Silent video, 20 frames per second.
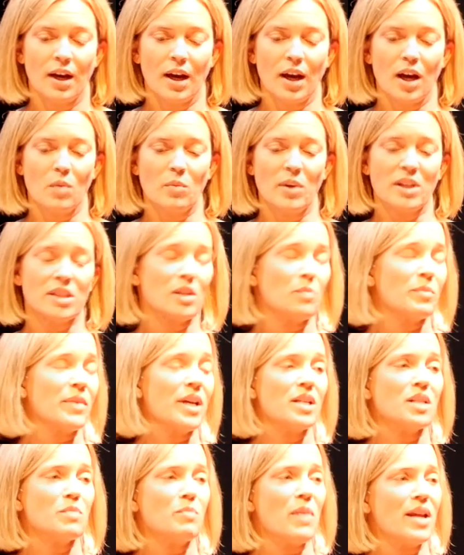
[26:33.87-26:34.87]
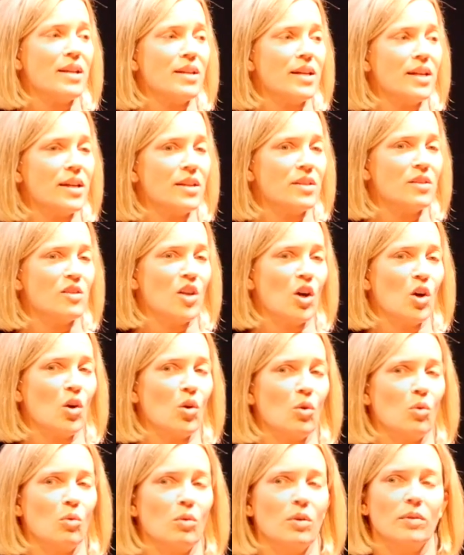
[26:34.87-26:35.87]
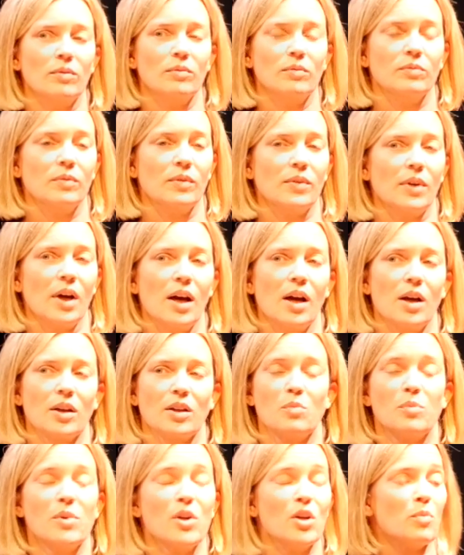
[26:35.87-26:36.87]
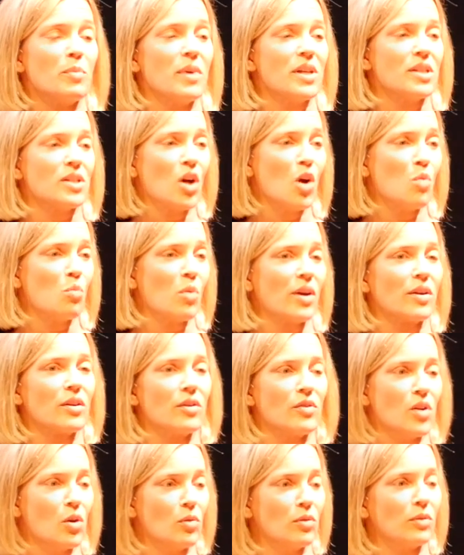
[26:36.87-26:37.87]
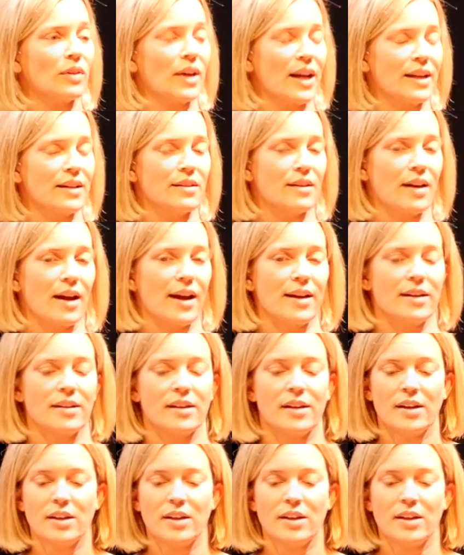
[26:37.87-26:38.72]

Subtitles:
And some kids may need no computer-based homework or no light at night.